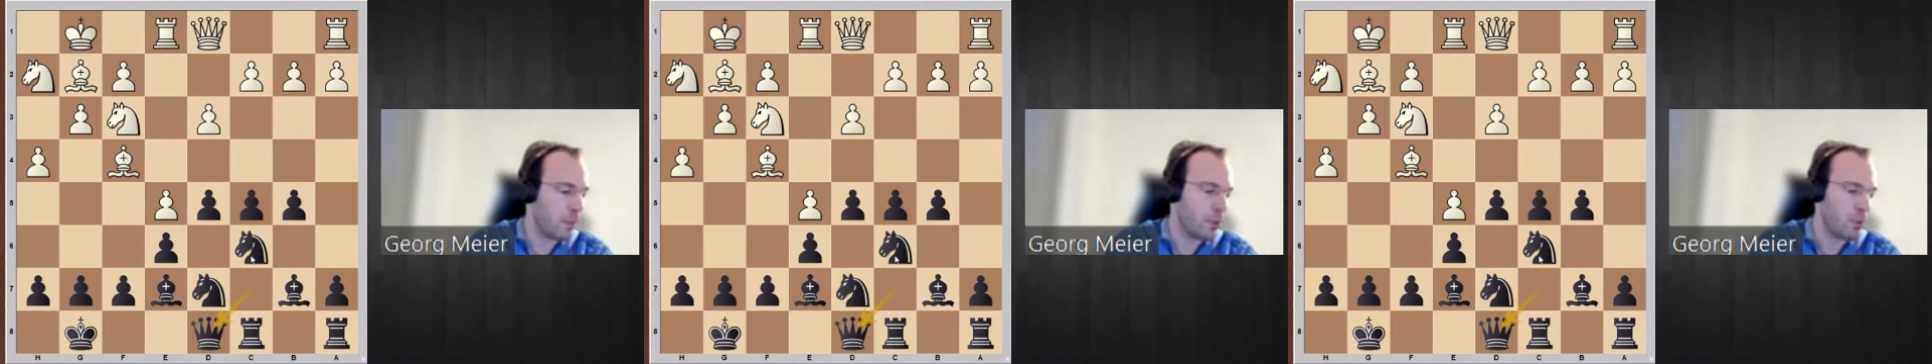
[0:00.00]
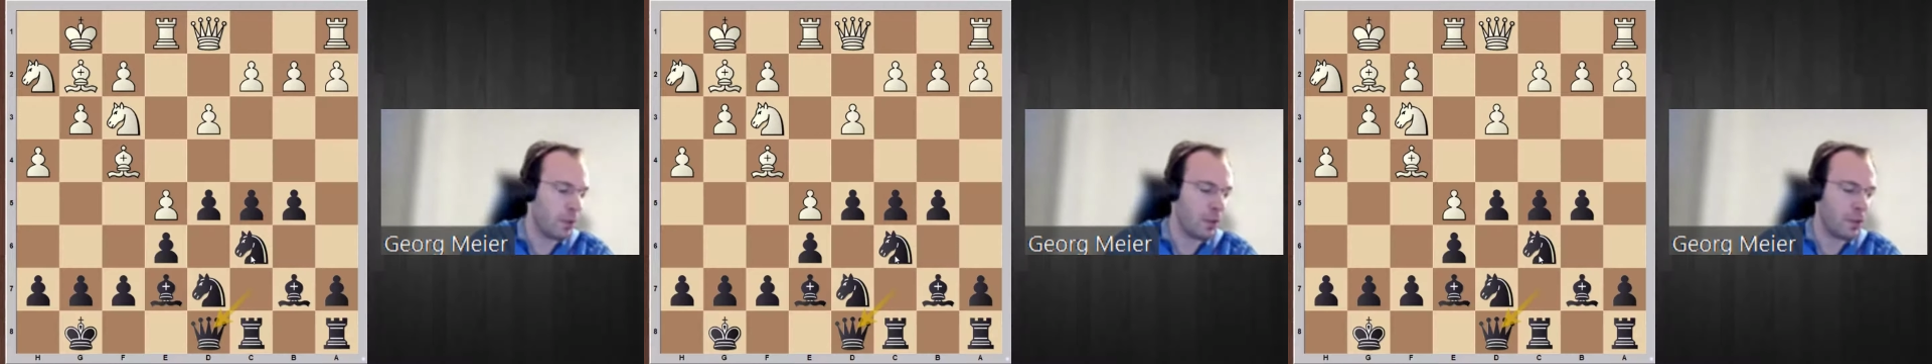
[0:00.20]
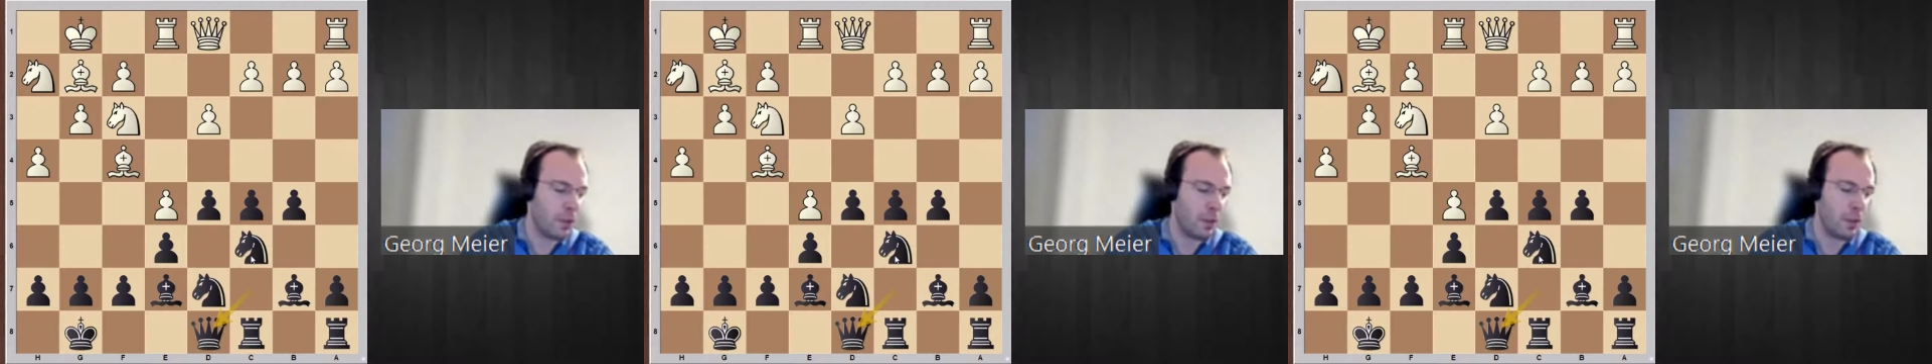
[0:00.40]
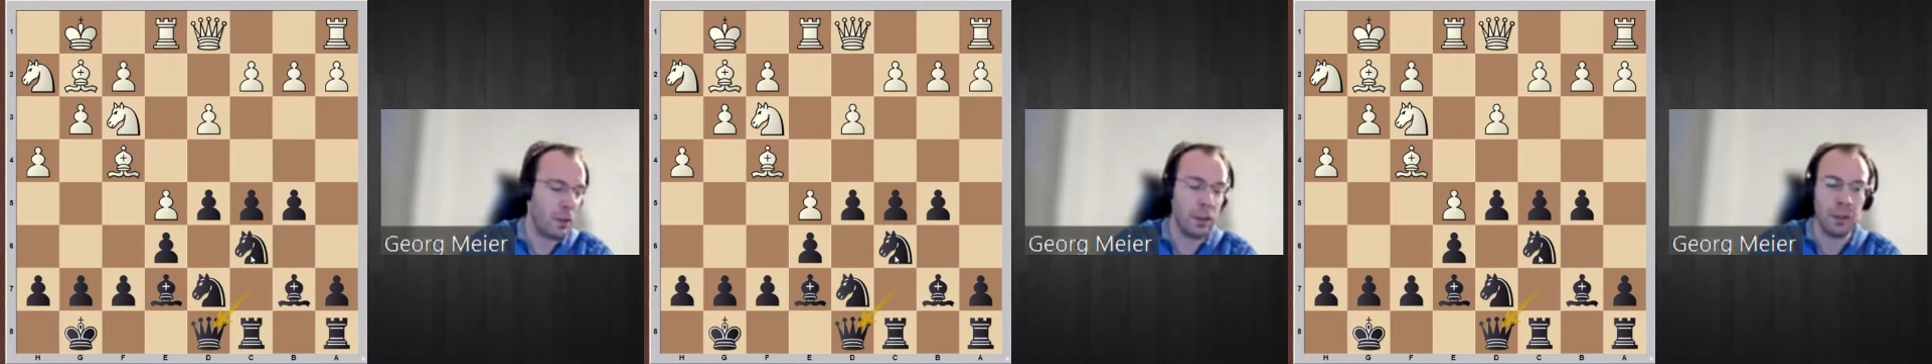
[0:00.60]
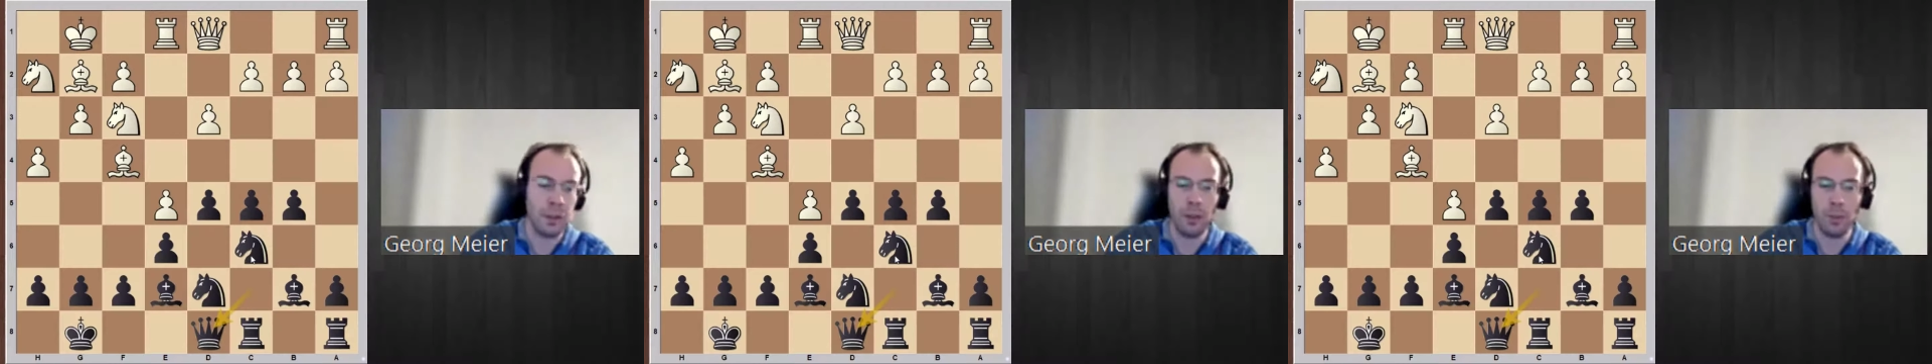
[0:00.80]
between
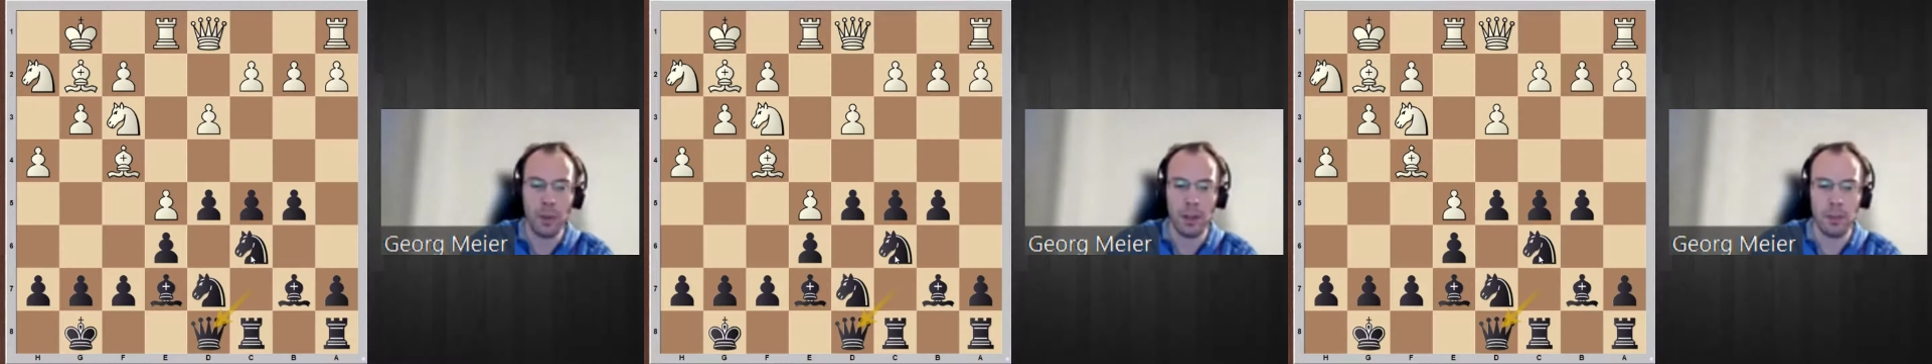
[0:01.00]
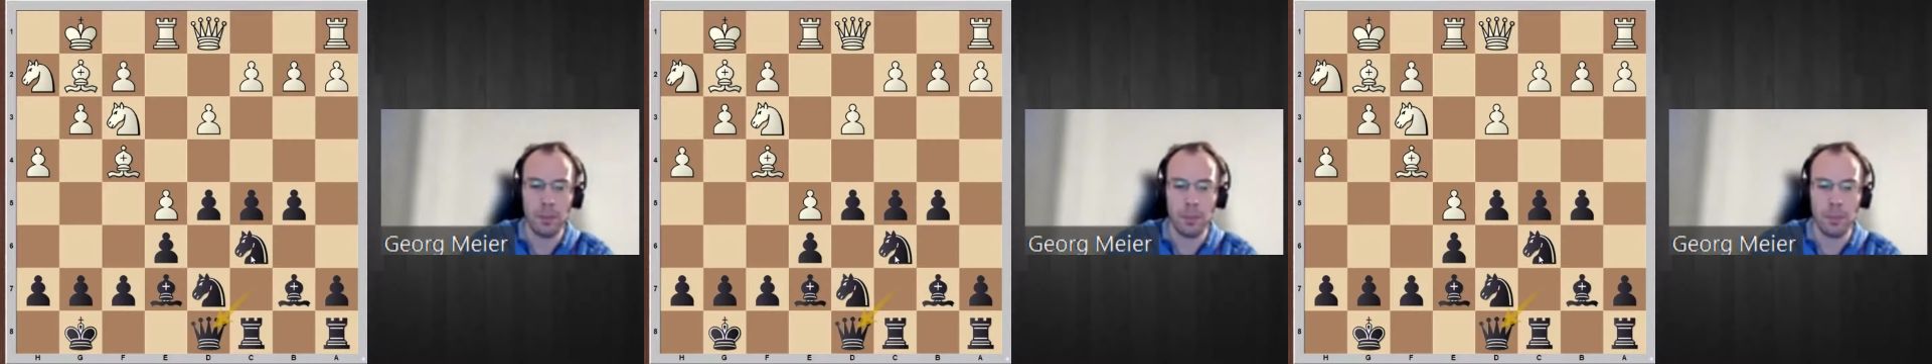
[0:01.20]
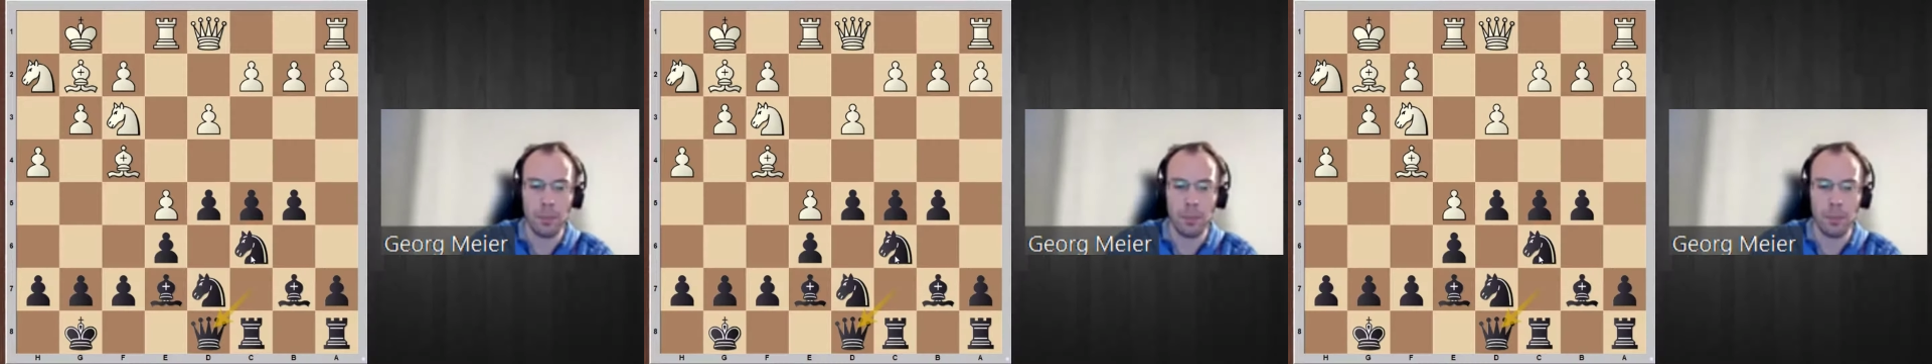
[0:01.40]
Lenier Dominguez